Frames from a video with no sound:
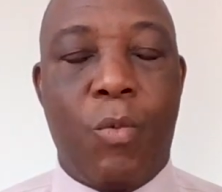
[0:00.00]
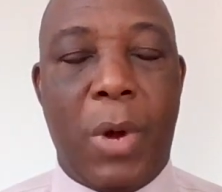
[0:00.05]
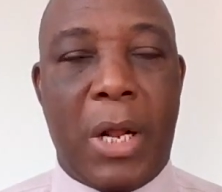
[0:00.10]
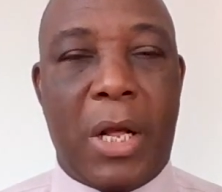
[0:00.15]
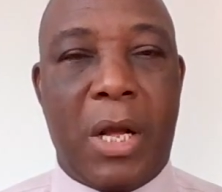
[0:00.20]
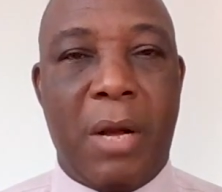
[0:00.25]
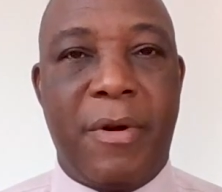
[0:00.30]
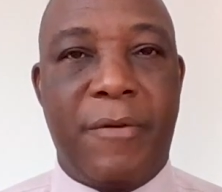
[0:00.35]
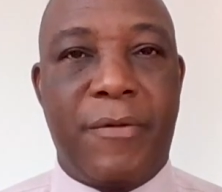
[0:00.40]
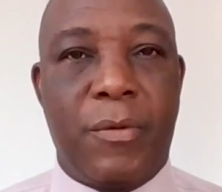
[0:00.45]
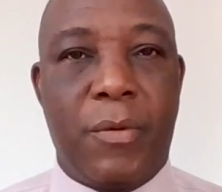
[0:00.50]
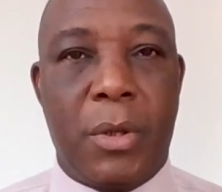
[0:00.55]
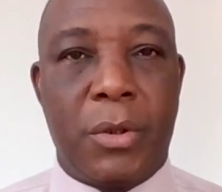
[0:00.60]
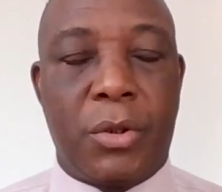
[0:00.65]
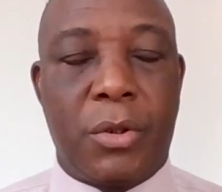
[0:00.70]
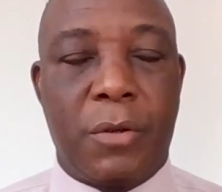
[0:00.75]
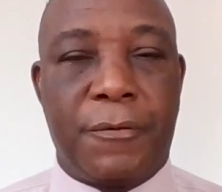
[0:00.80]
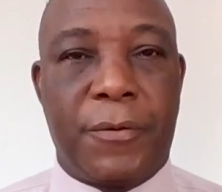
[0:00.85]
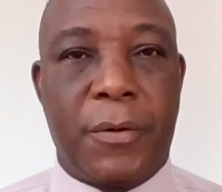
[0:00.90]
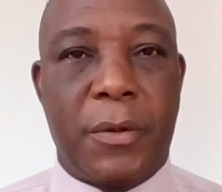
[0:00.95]
Welcome everyone
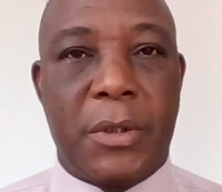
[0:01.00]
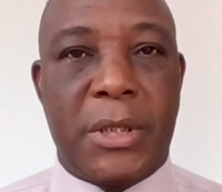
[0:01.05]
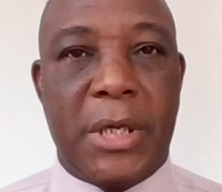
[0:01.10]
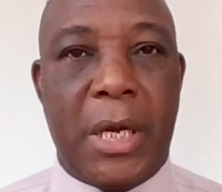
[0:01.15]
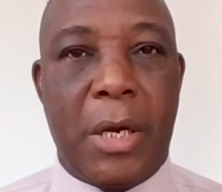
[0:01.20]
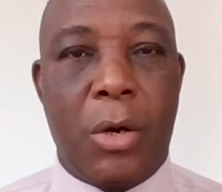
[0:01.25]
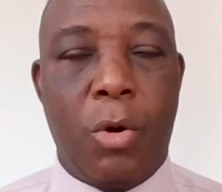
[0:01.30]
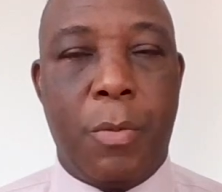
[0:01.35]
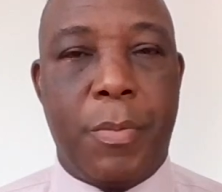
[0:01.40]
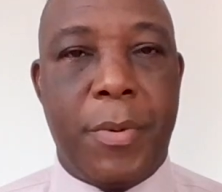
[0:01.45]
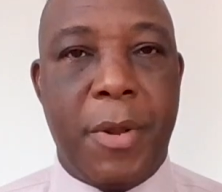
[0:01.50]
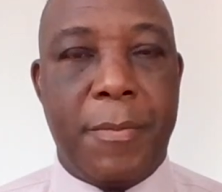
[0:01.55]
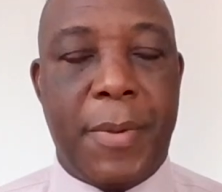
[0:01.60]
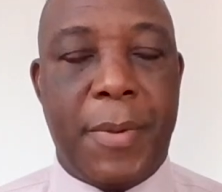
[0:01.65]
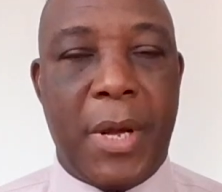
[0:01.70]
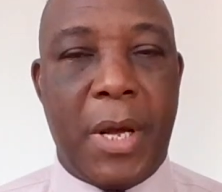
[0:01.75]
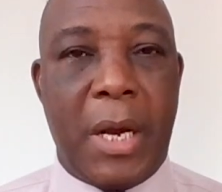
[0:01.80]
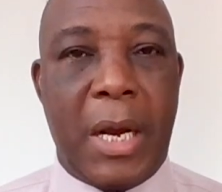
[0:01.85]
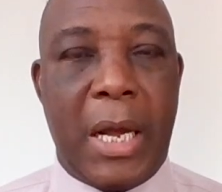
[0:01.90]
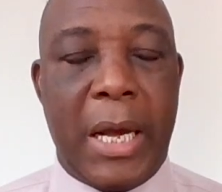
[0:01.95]
to Frontier Opening
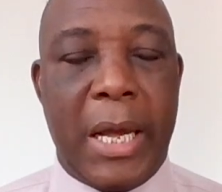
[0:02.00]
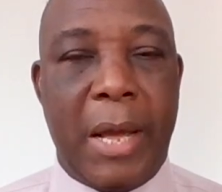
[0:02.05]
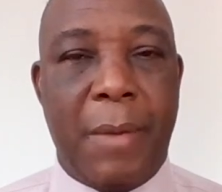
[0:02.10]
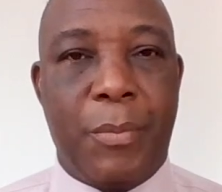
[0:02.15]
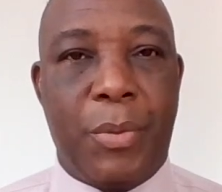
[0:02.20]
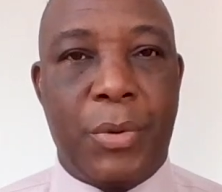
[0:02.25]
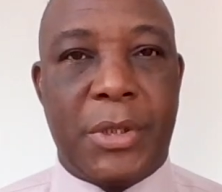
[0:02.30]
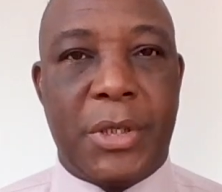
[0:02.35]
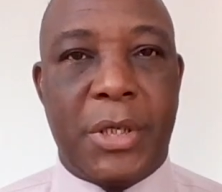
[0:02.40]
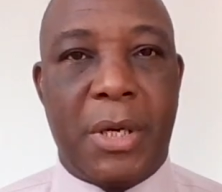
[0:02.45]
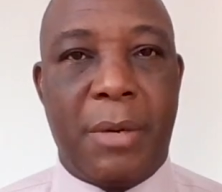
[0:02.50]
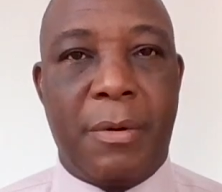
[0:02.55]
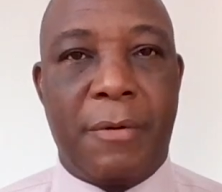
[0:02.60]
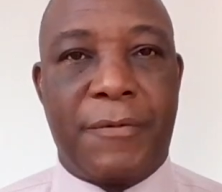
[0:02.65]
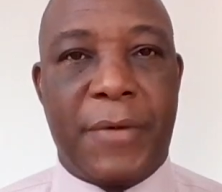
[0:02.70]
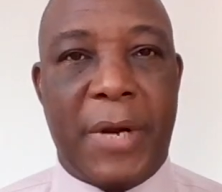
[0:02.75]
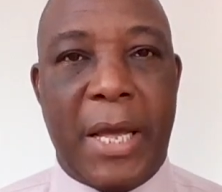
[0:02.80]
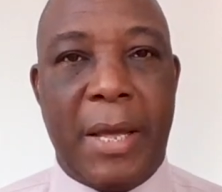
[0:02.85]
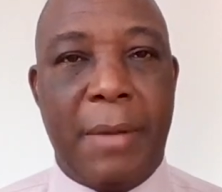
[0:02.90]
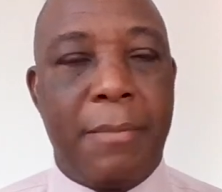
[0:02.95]
Bell. I am boasting a
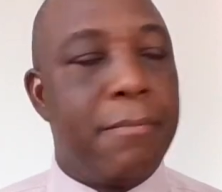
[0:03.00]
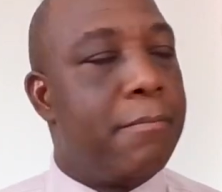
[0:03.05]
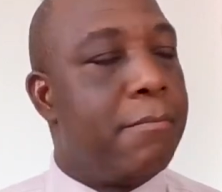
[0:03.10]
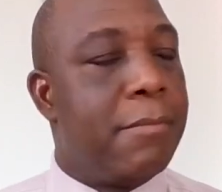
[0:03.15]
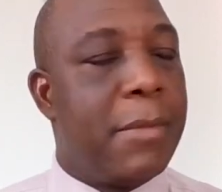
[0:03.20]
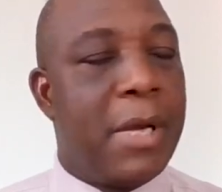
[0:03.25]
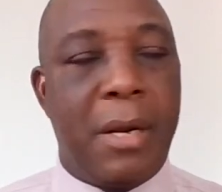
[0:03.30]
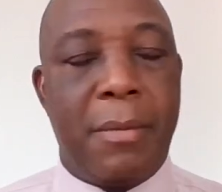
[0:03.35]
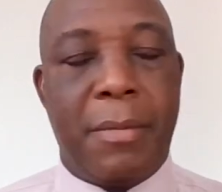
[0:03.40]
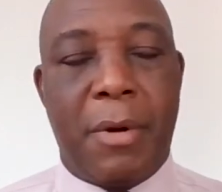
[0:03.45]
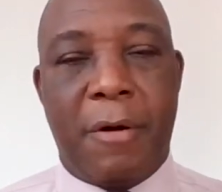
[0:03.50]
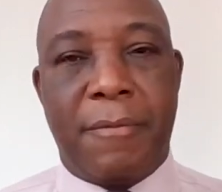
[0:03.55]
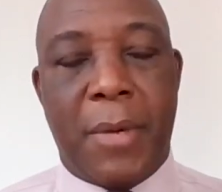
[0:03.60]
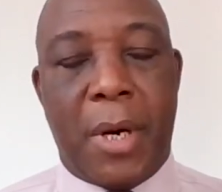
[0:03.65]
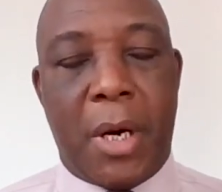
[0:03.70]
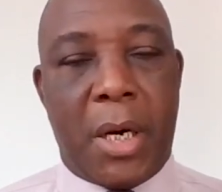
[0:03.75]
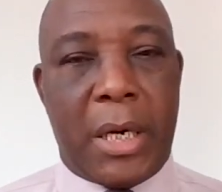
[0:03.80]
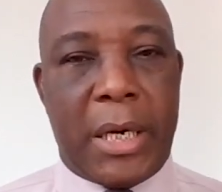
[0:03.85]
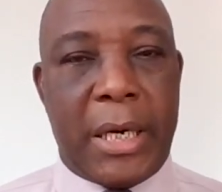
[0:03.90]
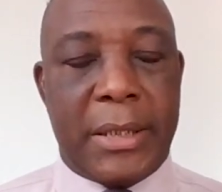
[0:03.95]
number of
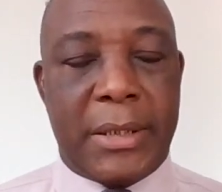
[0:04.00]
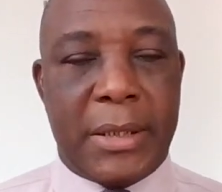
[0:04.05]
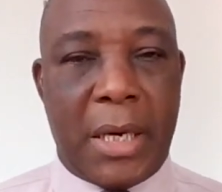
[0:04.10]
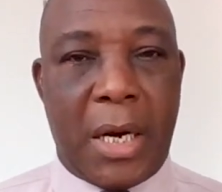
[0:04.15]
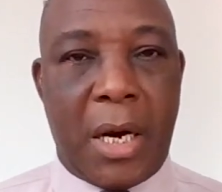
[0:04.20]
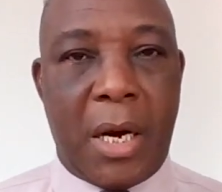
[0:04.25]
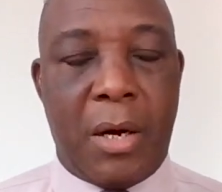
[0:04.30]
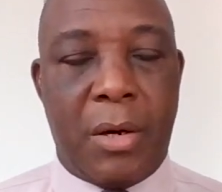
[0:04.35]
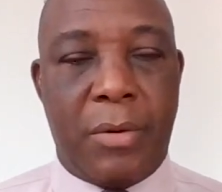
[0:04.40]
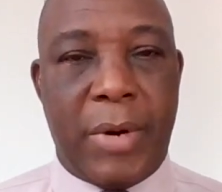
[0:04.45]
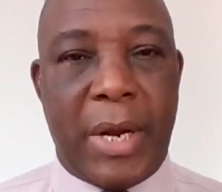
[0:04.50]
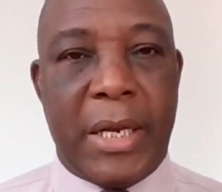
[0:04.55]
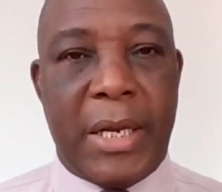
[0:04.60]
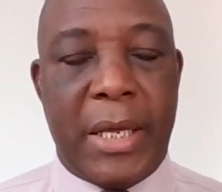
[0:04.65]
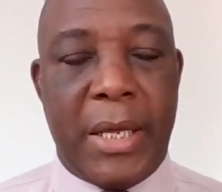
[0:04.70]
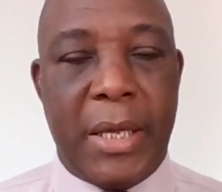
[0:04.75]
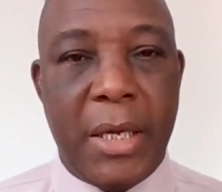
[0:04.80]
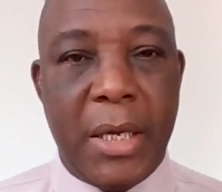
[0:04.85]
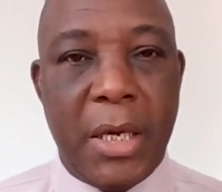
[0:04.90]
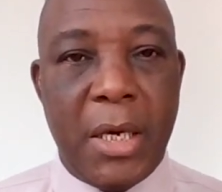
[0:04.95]
markets are
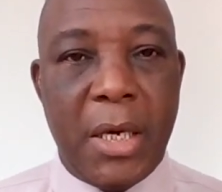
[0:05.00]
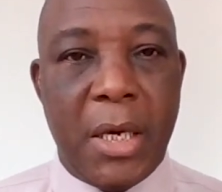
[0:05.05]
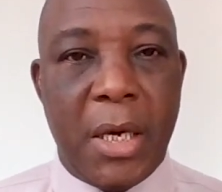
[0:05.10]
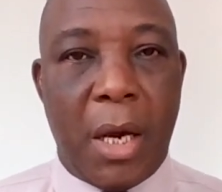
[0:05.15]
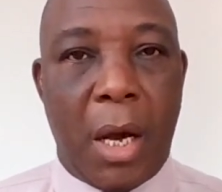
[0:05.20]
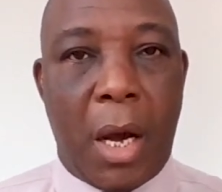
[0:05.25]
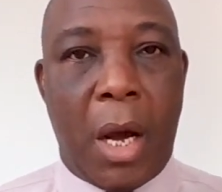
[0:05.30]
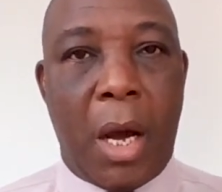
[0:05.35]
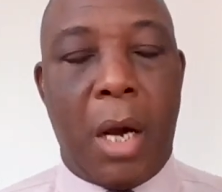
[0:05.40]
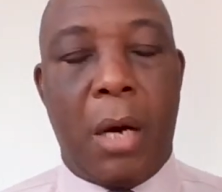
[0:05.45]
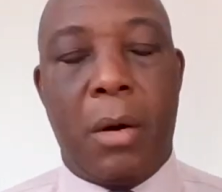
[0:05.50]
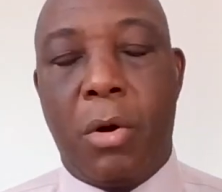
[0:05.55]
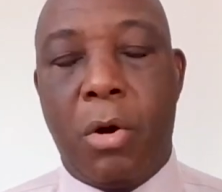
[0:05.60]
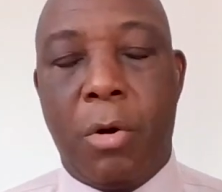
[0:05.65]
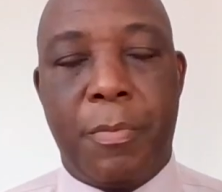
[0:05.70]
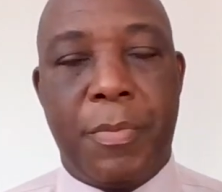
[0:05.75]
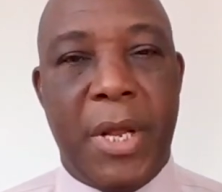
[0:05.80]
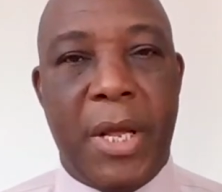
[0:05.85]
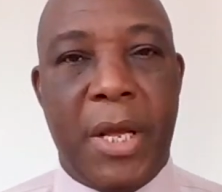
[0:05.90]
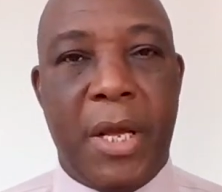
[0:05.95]
already
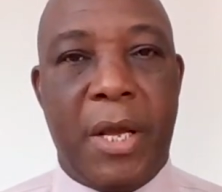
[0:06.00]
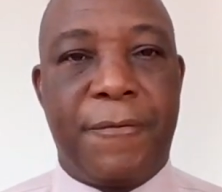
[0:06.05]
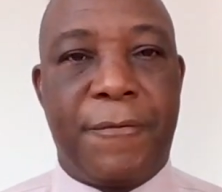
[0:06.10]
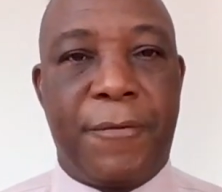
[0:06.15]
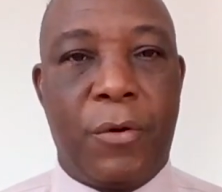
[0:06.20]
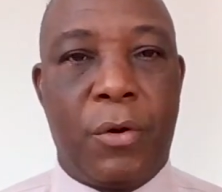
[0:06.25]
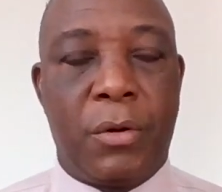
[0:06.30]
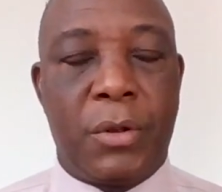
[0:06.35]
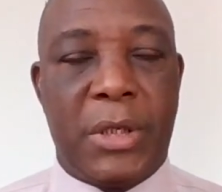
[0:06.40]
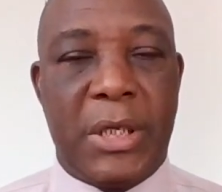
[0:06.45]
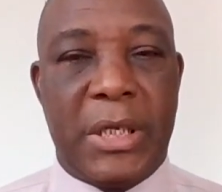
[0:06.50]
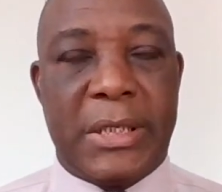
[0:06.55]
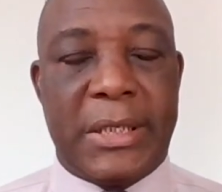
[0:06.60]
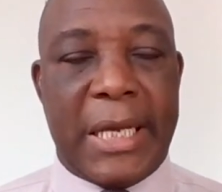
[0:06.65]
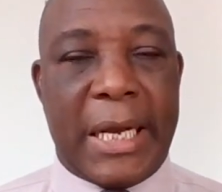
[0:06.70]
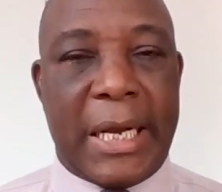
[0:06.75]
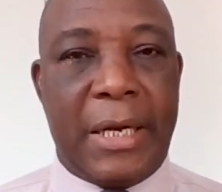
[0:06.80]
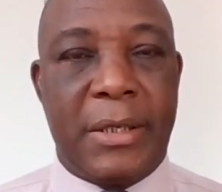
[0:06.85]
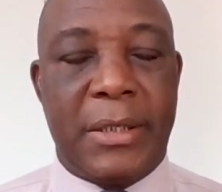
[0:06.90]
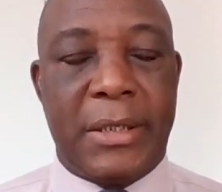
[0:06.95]
opening for the
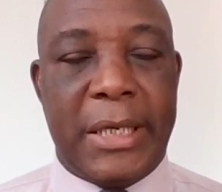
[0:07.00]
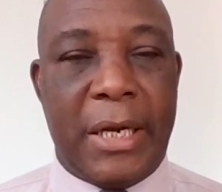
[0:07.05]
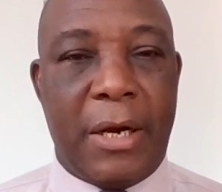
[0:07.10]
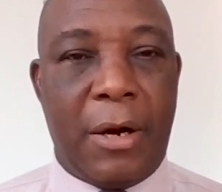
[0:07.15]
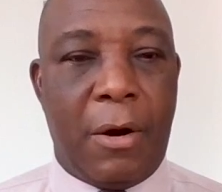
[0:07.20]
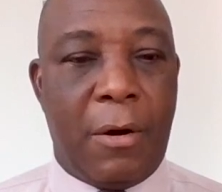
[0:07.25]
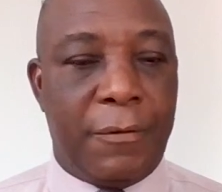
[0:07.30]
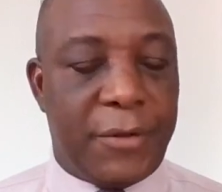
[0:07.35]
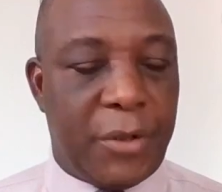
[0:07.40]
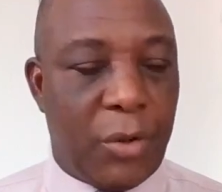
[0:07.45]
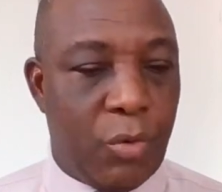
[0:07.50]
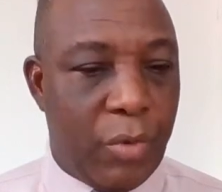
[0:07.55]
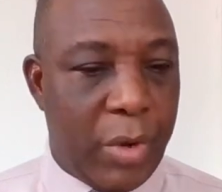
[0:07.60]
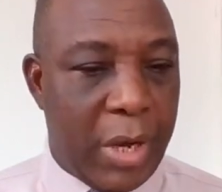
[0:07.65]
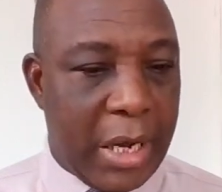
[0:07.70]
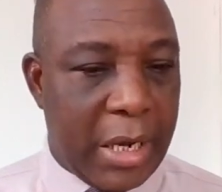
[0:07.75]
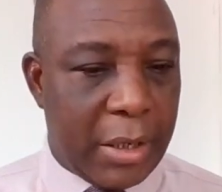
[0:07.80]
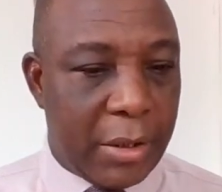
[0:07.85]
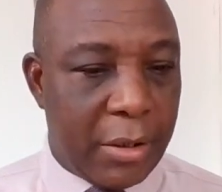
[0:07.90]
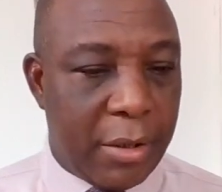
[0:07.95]
second day of the
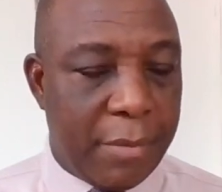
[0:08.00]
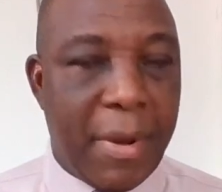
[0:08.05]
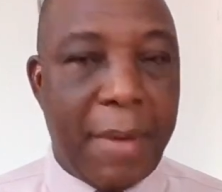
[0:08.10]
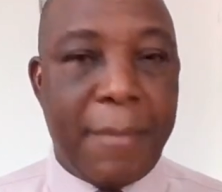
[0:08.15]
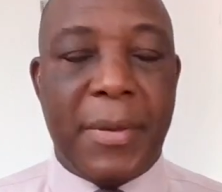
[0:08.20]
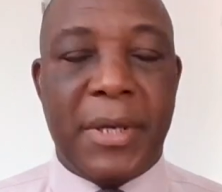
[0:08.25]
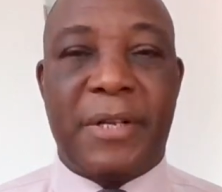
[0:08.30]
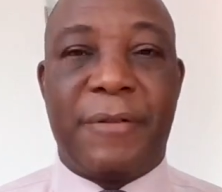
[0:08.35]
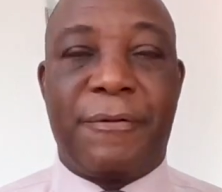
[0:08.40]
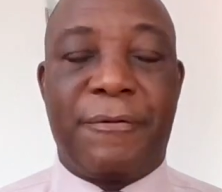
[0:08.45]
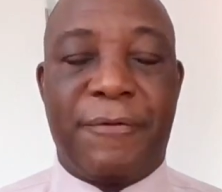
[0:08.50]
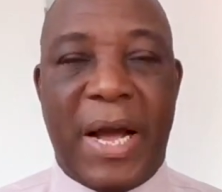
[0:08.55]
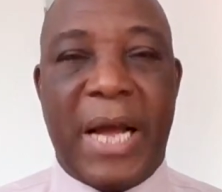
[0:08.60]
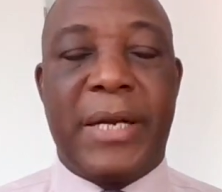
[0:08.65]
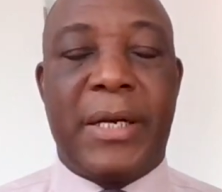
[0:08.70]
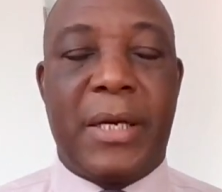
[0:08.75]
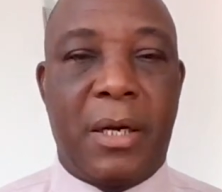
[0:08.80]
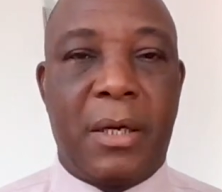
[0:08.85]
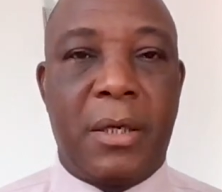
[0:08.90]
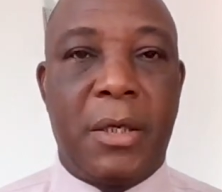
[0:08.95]
week. Remember, it's the
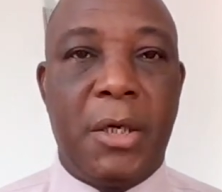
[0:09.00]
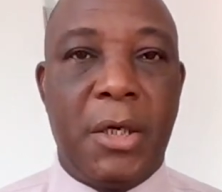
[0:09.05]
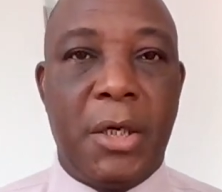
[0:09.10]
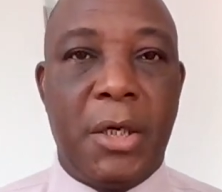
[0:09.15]
final